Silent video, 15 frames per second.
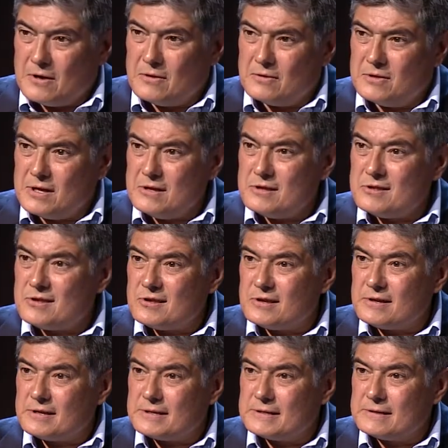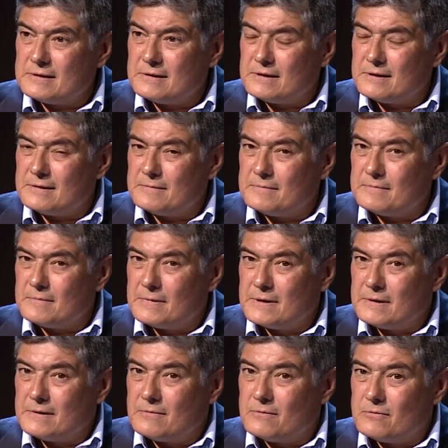These
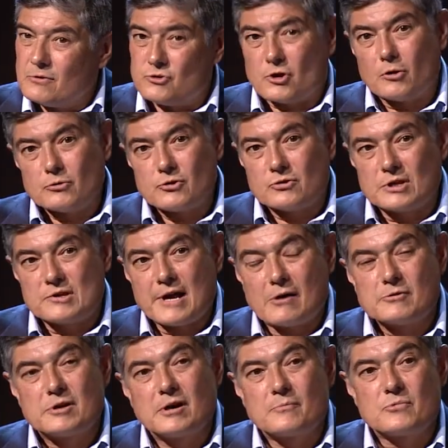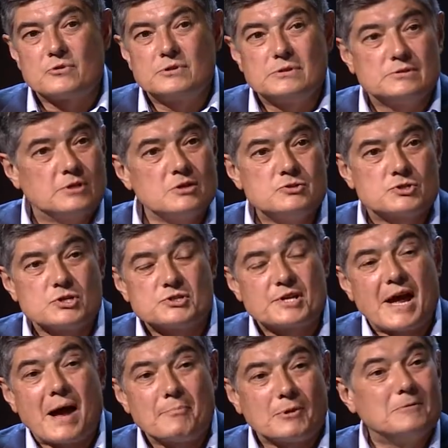results, these outcomes, didn't just
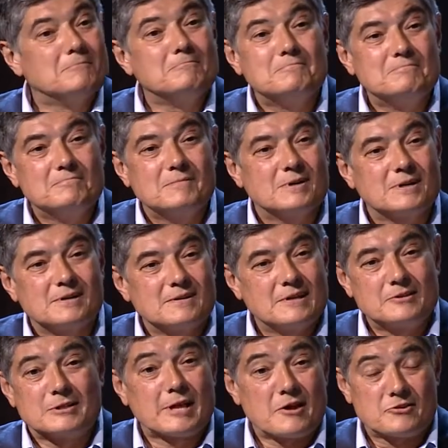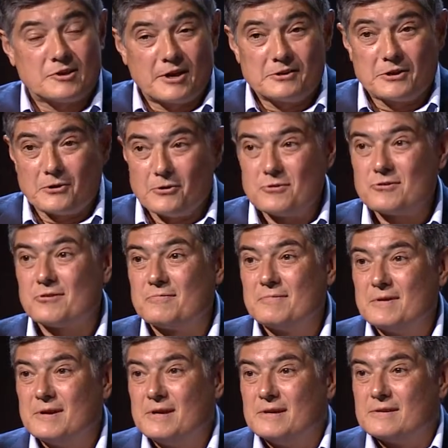happen in the last 10 years.
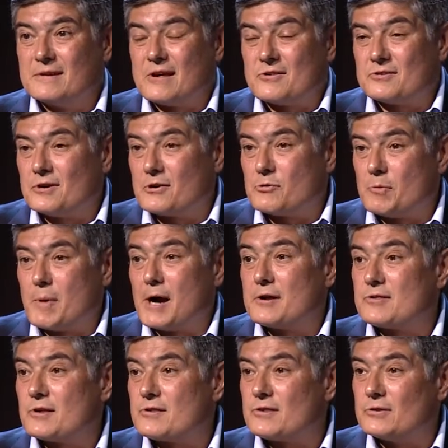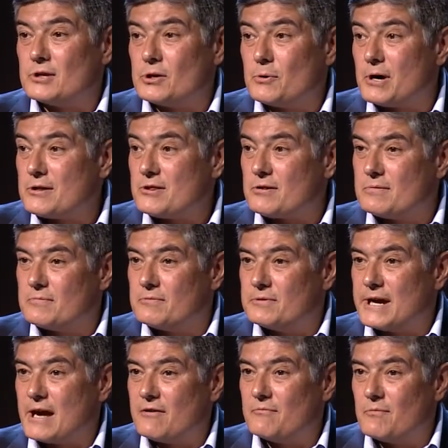As Doug reminds us, in the US, we
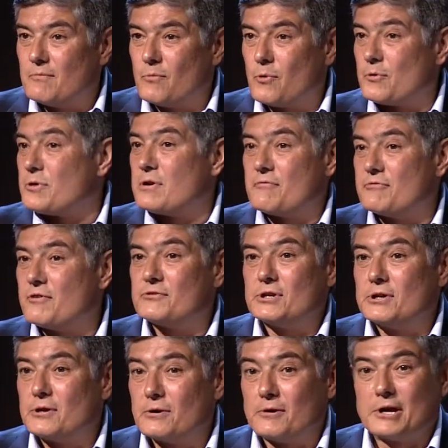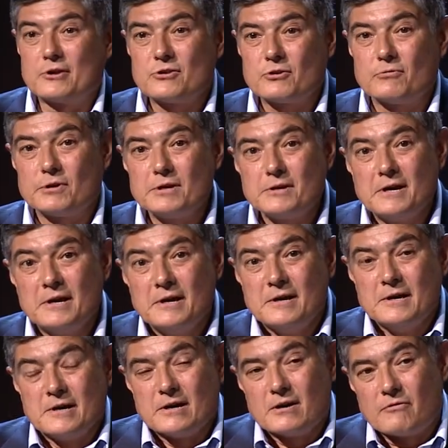have more than a 50-year history
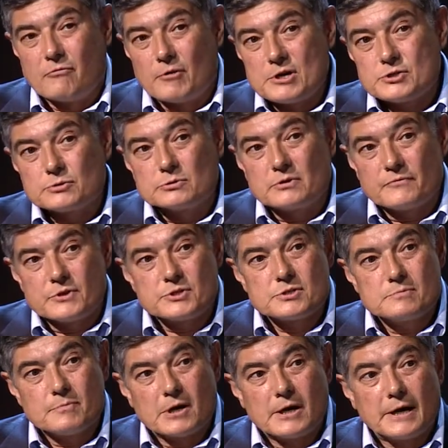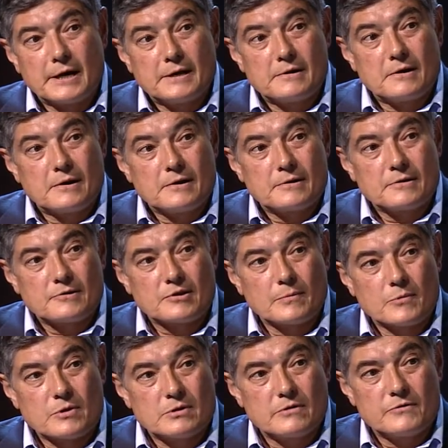of racial division behind some of
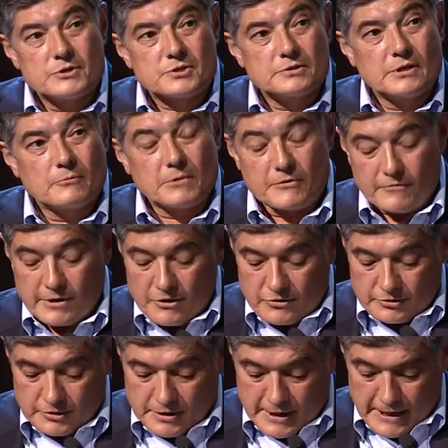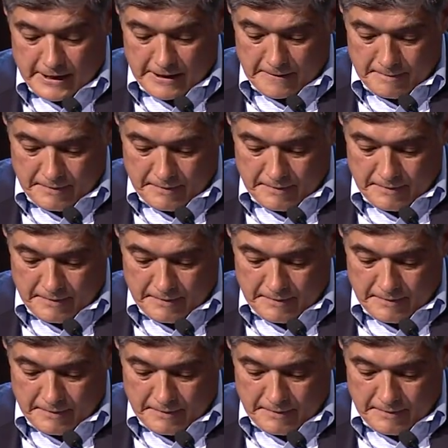the division that we face today.